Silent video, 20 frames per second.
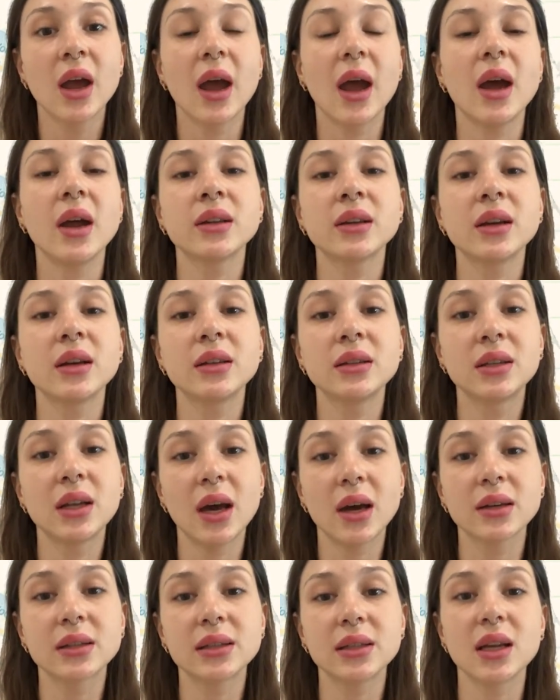and
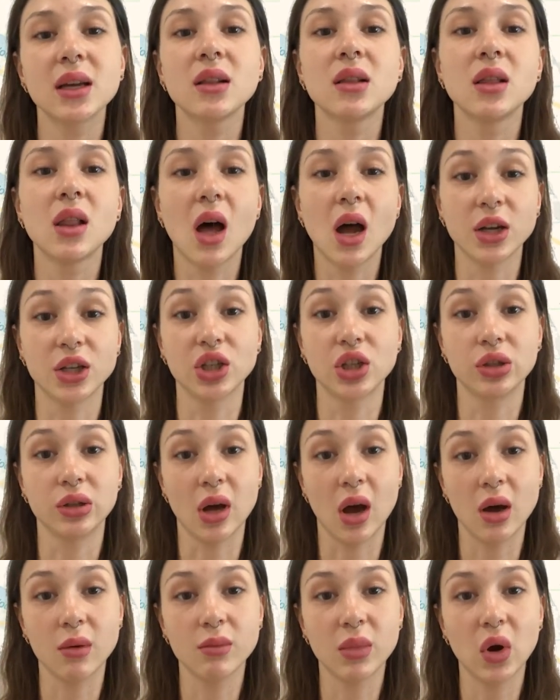conducts a large
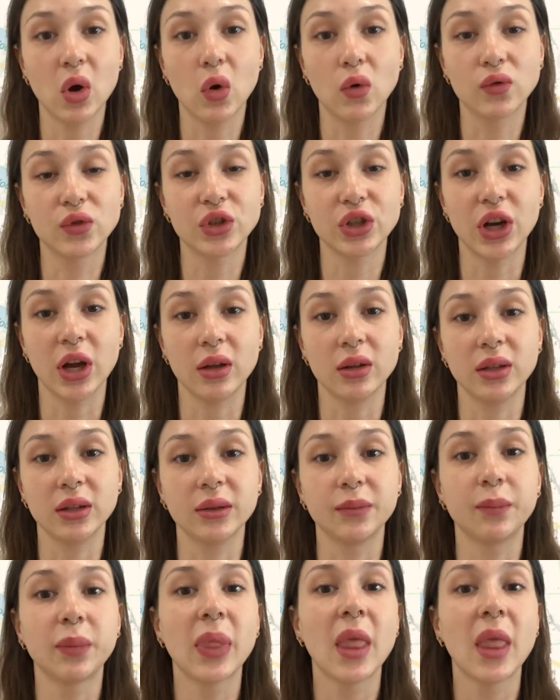number of shelling.